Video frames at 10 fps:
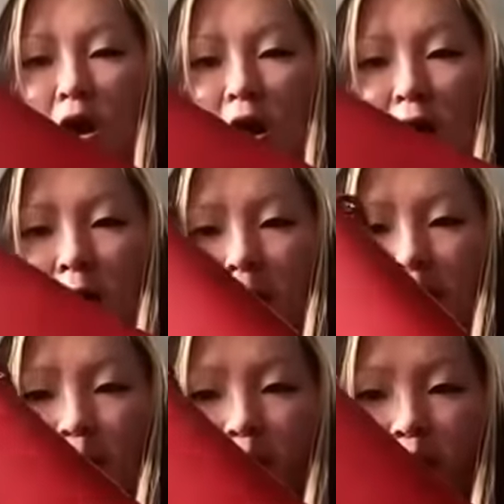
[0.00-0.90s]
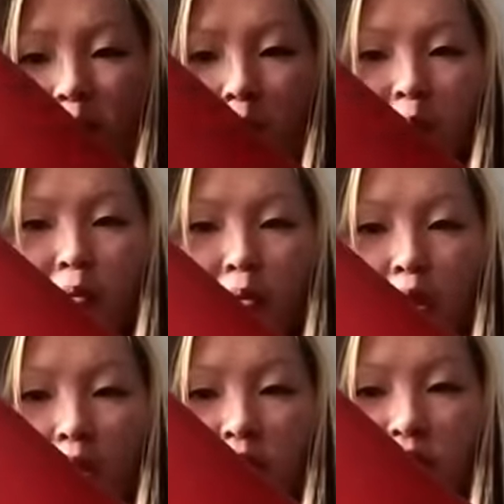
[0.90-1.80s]

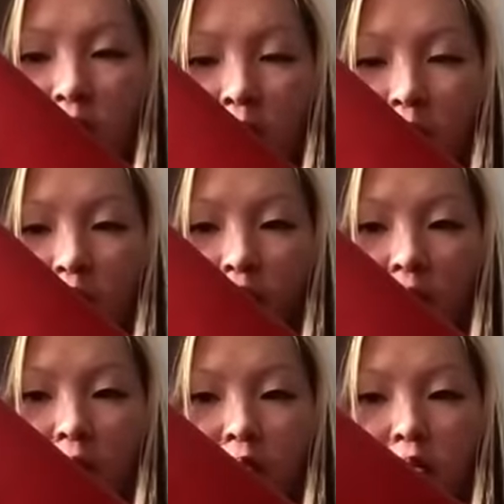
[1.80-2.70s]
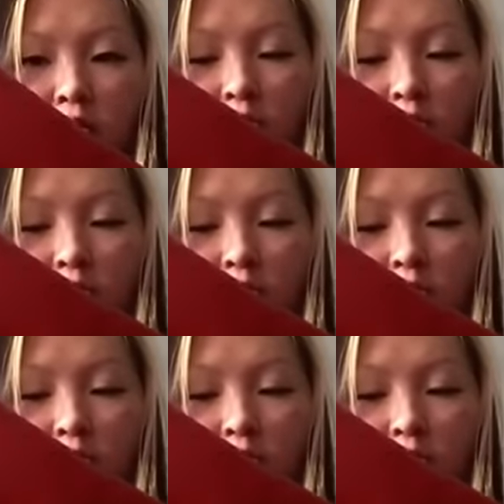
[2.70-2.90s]
empreinte monogram